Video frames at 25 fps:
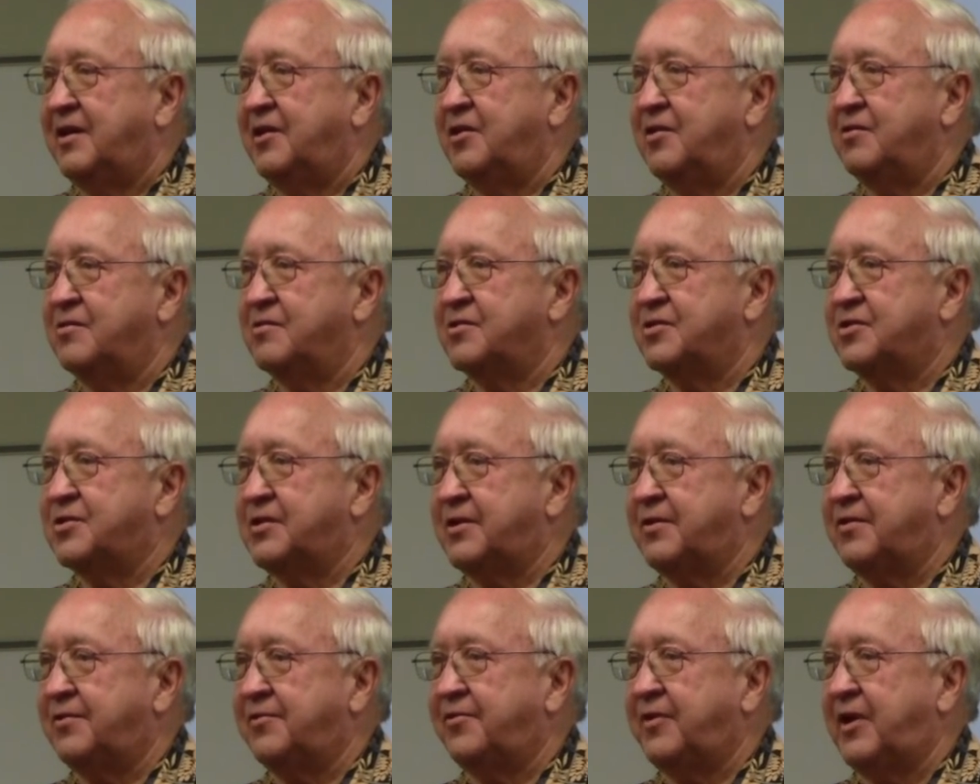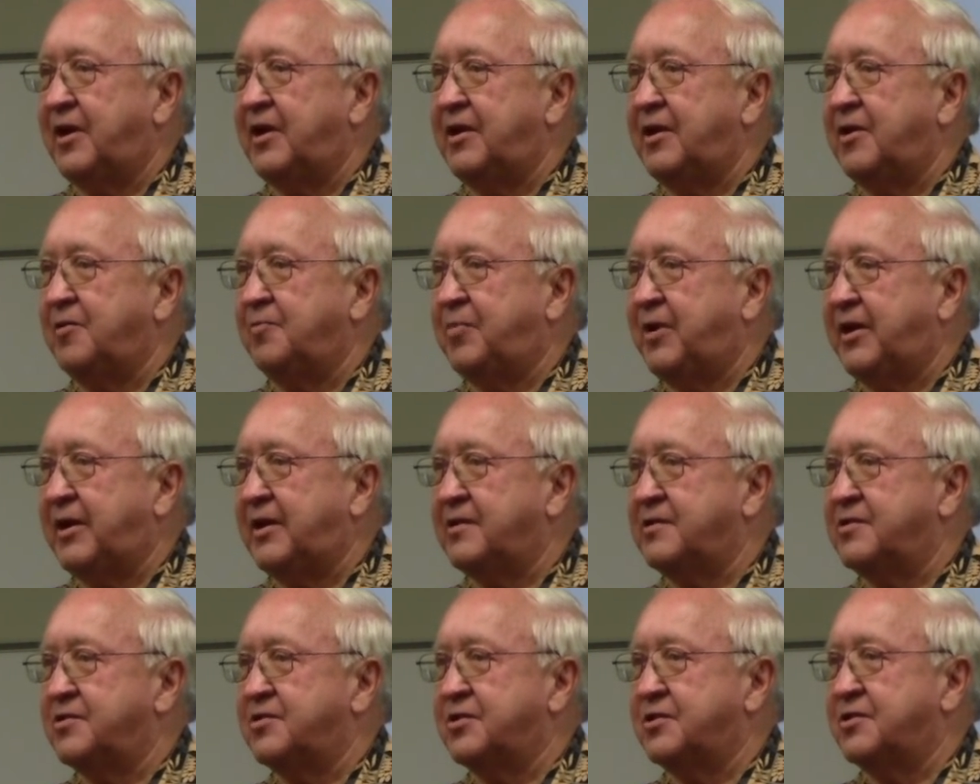And you can see the fan and
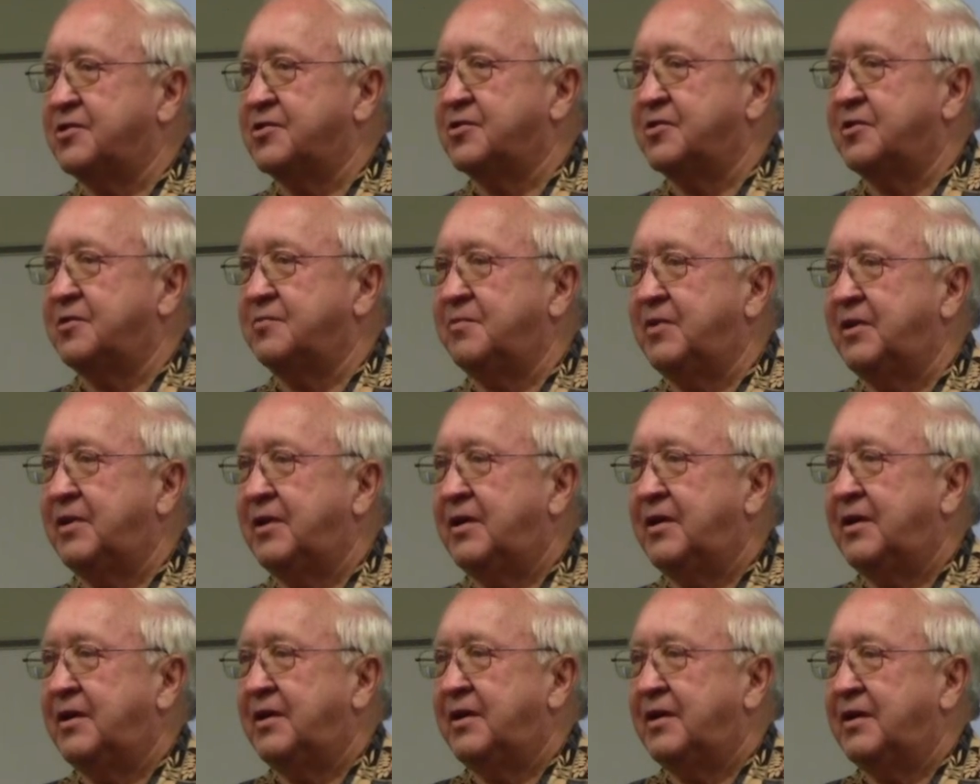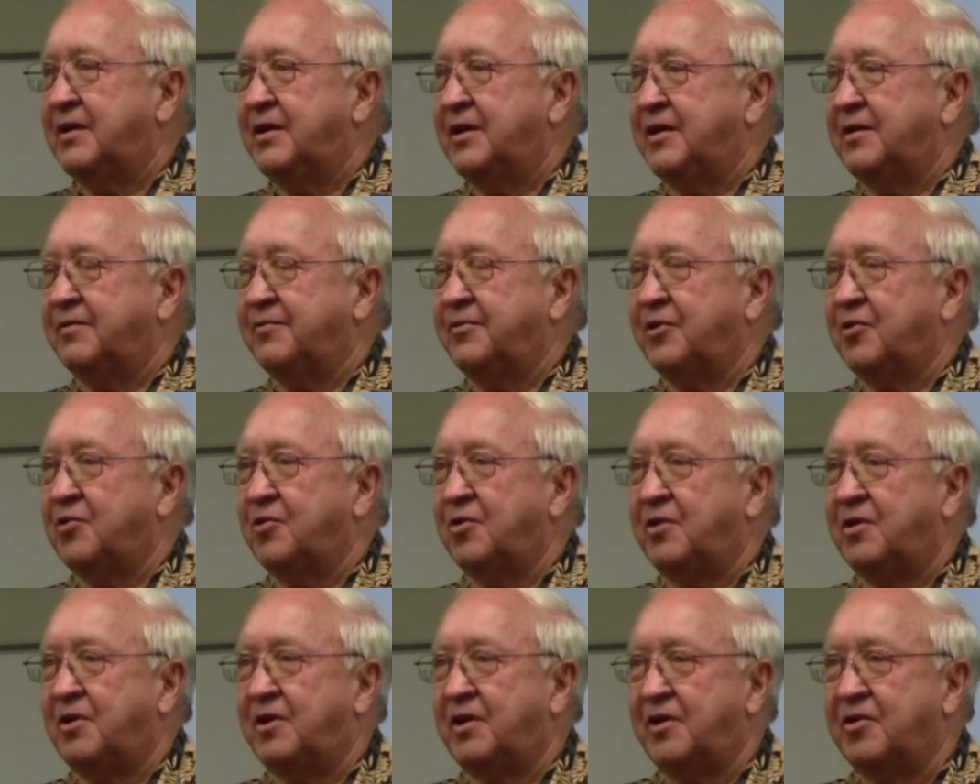fan system. If
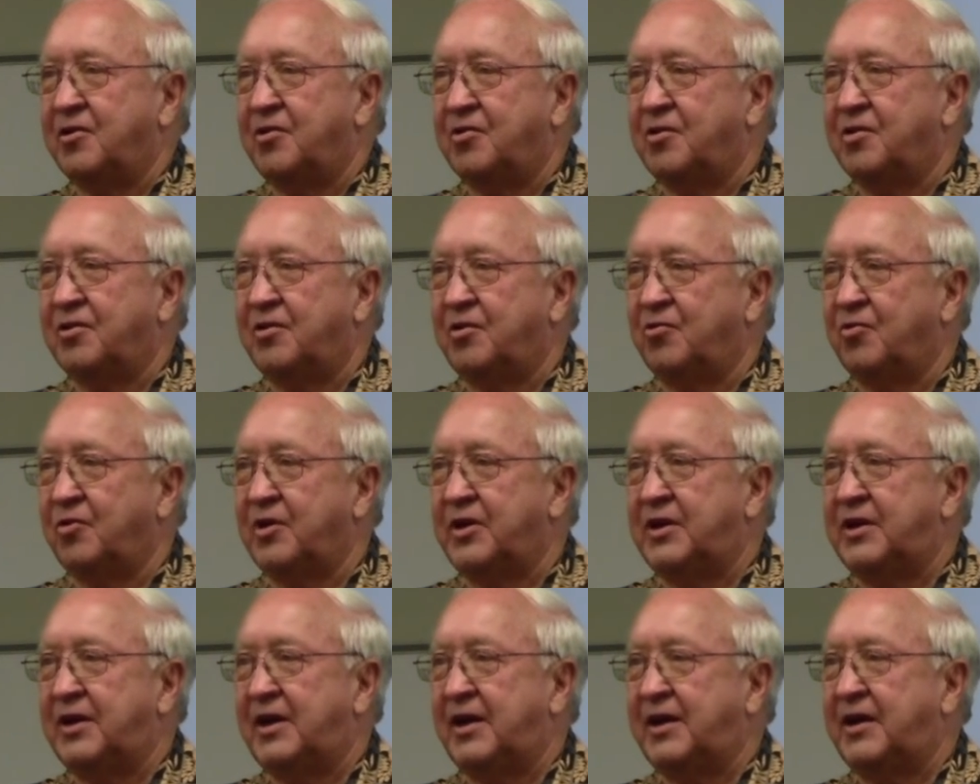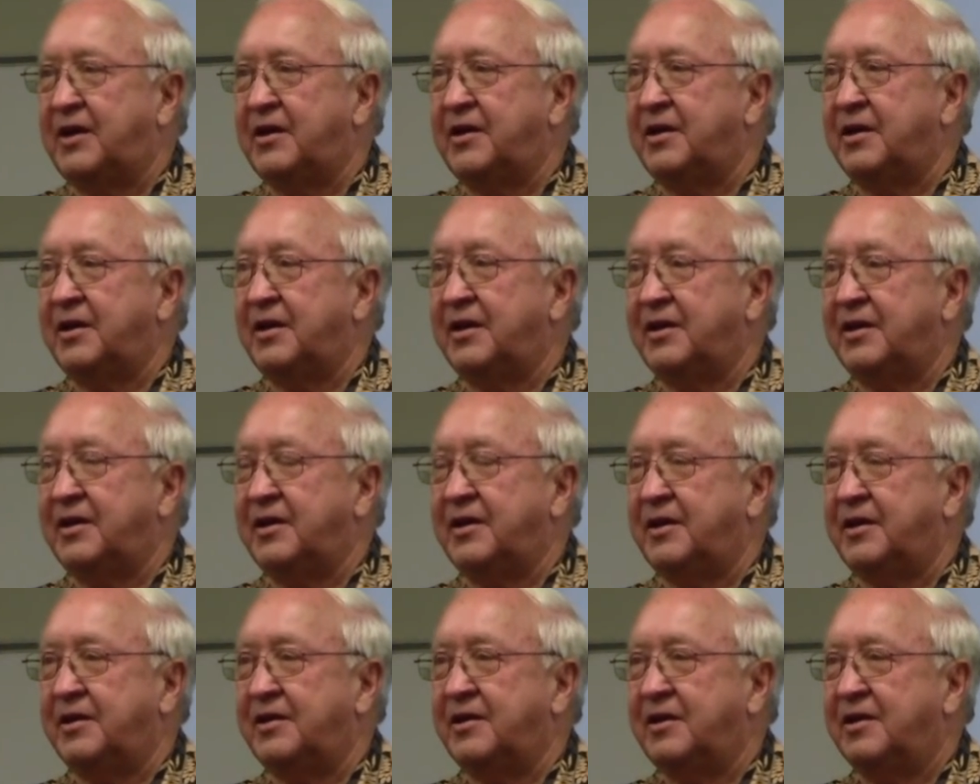you're 100-degree day,
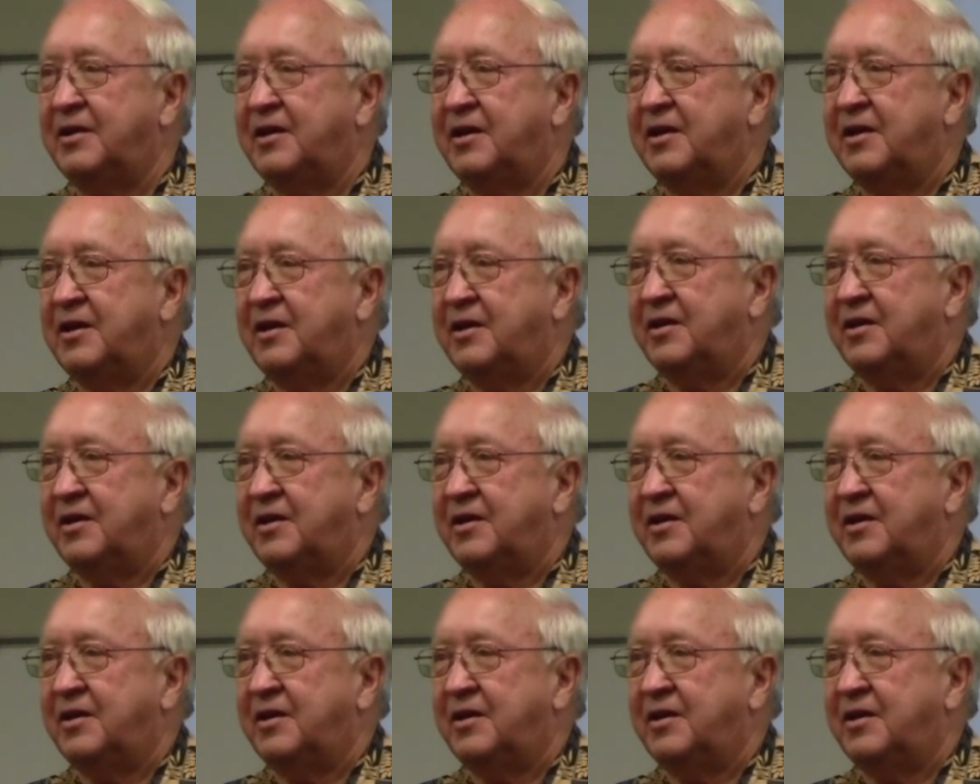and